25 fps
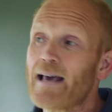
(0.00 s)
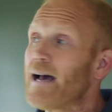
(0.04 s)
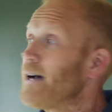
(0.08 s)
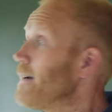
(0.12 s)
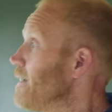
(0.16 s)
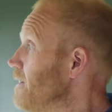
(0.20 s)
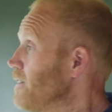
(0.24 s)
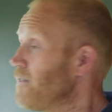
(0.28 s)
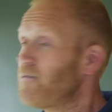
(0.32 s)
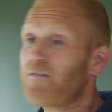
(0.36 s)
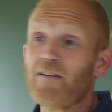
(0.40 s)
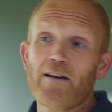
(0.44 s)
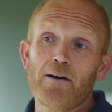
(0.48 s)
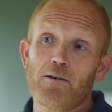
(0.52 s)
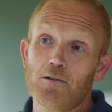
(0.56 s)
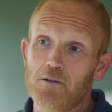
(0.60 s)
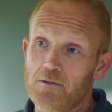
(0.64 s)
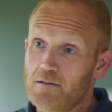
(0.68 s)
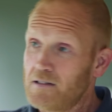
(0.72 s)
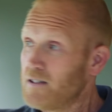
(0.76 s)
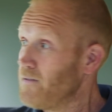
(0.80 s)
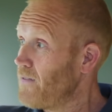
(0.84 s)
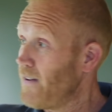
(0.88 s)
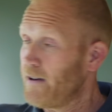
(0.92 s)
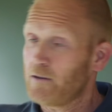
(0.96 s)
Yeah, in the
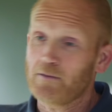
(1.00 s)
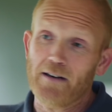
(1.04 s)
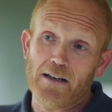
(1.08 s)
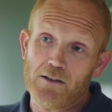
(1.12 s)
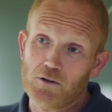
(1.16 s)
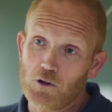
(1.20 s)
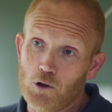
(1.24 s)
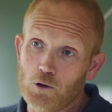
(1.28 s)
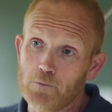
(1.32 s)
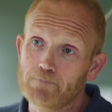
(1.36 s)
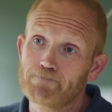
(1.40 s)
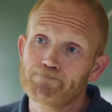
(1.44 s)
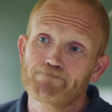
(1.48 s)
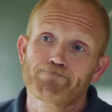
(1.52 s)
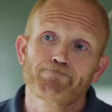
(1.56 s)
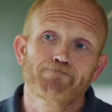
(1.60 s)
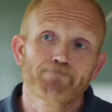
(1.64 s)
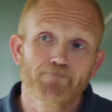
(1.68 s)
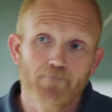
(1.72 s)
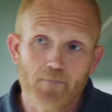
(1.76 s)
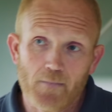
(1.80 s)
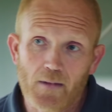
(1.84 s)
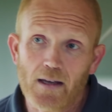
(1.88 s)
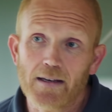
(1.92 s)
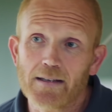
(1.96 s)
field next door. Right.
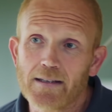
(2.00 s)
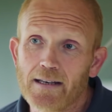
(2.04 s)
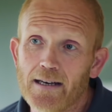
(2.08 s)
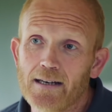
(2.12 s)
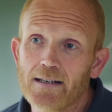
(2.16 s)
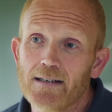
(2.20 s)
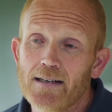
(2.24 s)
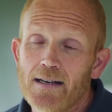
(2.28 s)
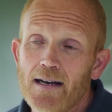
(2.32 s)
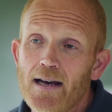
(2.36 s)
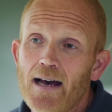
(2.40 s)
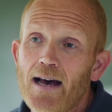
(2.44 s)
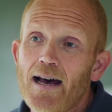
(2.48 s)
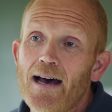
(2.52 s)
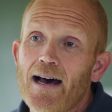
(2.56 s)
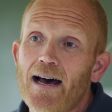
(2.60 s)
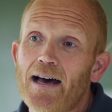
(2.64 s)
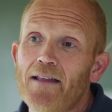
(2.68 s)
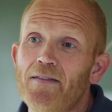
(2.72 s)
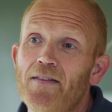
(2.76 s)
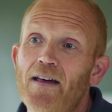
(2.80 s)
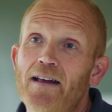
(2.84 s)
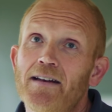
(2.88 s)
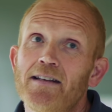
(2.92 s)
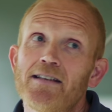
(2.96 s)
Yeah,
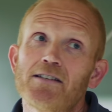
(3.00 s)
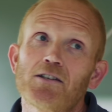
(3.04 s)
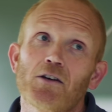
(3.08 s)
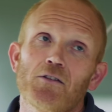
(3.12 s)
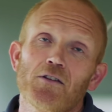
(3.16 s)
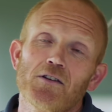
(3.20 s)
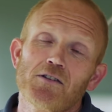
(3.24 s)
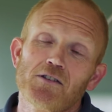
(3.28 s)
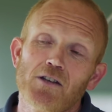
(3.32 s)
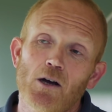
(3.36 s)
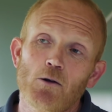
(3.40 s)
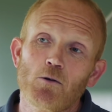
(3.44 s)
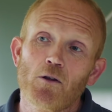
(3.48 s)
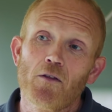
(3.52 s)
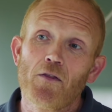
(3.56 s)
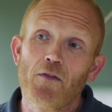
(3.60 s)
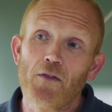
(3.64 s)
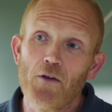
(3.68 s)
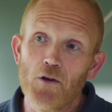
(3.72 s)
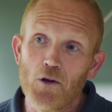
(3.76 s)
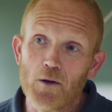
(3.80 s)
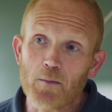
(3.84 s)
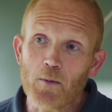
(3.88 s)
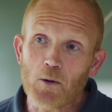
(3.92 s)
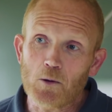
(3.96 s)
and then he's got the solar
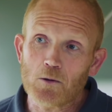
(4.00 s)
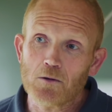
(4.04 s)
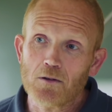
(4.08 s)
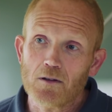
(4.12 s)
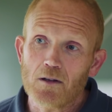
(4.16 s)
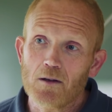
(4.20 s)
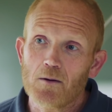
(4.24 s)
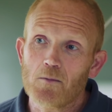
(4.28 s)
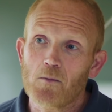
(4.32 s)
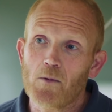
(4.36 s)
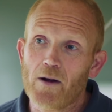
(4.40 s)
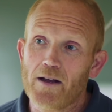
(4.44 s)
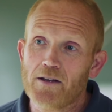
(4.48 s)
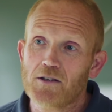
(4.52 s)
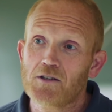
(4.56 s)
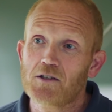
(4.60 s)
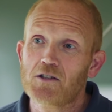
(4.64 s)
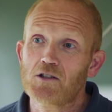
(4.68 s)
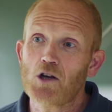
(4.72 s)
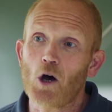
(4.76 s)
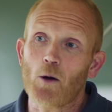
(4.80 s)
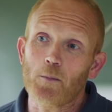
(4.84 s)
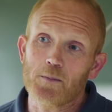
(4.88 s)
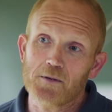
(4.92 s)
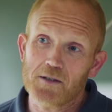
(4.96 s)
thermal,
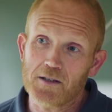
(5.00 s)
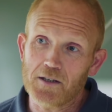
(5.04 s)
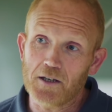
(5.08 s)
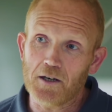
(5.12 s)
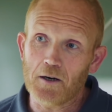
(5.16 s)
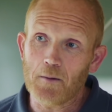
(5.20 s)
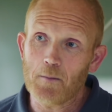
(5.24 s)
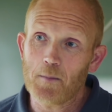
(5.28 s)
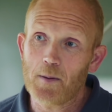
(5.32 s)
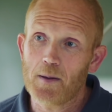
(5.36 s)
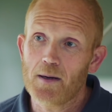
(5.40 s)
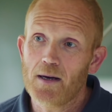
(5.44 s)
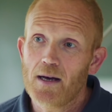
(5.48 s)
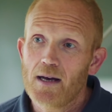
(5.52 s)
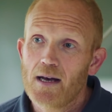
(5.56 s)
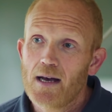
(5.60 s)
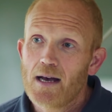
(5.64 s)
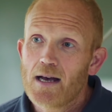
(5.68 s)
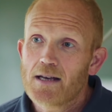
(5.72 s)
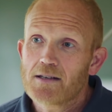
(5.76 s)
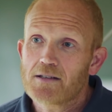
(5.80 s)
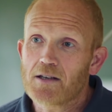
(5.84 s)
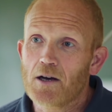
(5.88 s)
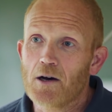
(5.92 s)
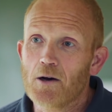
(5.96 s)
which tops it up.
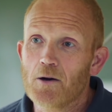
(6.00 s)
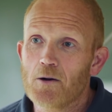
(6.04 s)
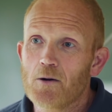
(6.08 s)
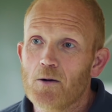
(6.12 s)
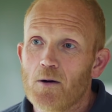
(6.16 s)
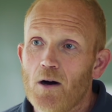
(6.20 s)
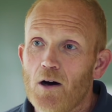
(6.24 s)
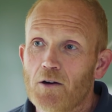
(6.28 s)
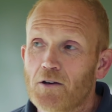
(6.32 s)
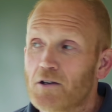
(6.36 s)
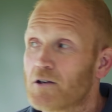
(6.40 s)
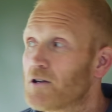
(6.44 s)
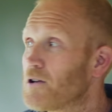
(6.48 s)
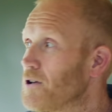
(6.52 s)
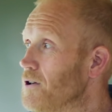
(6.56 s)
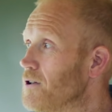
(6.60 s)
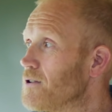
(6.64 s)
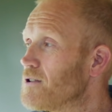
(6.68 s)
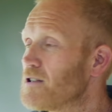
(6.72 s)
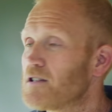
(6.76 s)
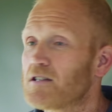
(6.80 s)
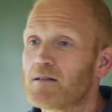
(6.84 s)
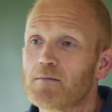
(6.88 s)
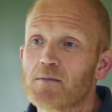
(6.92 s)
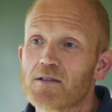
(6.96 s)
So on a
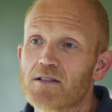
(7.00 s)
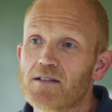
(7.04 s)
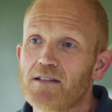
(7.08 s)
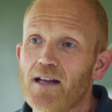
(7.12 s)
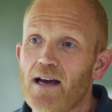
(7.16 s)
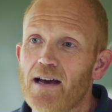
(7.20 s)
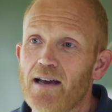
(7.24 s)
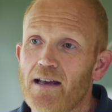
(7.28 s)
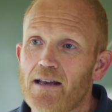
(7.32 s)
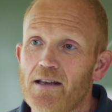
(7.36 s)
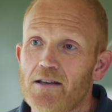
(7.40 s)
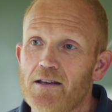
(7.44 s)
good summer's day,